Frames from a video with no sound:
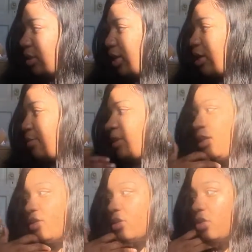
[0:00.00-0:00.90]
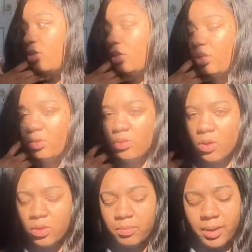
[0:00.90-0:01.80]
They come in these little cute
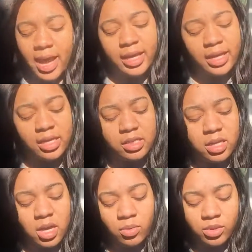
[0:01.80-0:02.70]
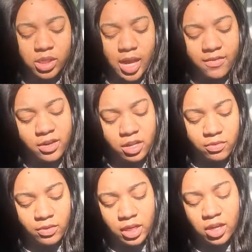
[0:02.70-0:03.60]
gold baggies, which I have
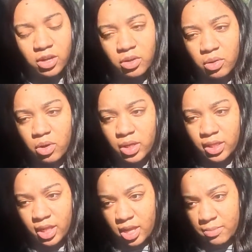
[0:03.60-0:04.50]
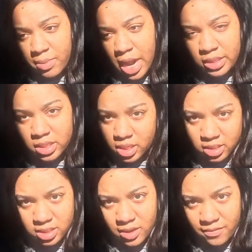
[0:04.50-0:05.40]
another video on the unboxing
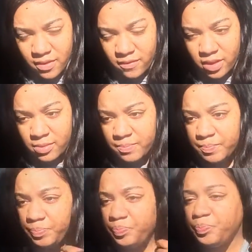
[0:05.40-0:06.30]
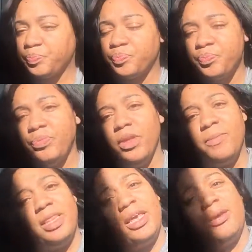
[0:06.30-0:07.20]
and stuff of it.
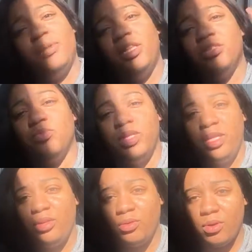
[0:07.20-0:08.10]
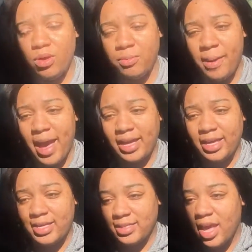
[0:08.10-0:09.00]
But they come in these really cute gold
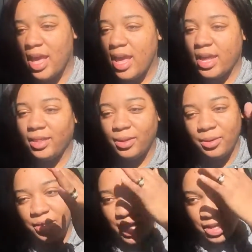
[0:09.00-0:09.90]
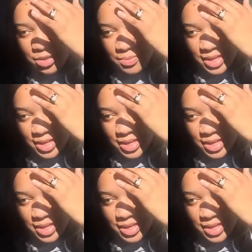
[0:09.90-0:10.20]
baggies and a little thank you